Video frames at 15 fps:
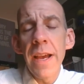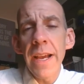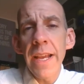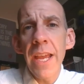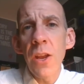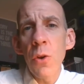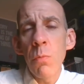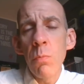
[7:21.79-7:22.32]

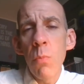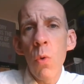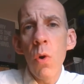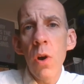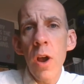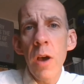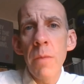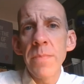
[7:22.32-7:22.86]
Again,
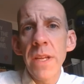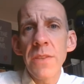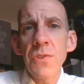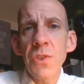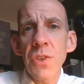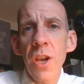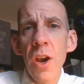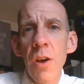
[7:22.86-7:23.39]
more updates
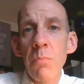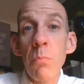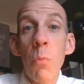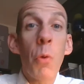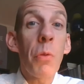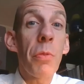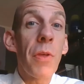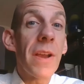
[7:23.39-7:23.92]
to come,
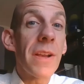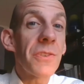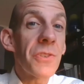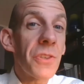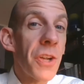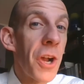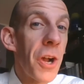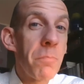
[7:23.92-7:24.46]
more things
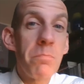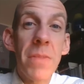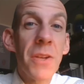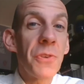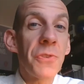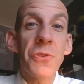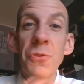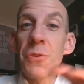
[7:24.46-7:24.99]
to come,
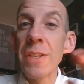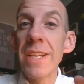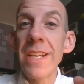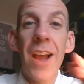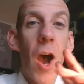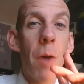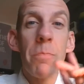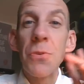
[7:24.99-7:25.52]

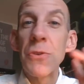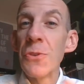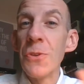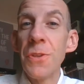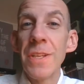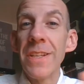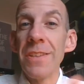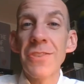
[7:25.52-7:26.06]
ministry
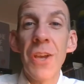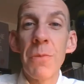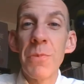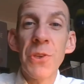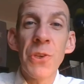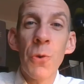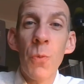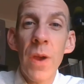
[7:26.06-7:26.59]
opportunities
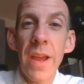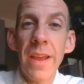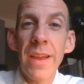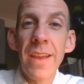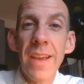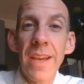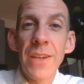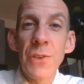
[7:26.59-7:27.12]
coming your way.
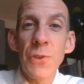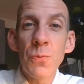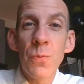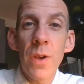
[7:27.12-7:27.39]
Just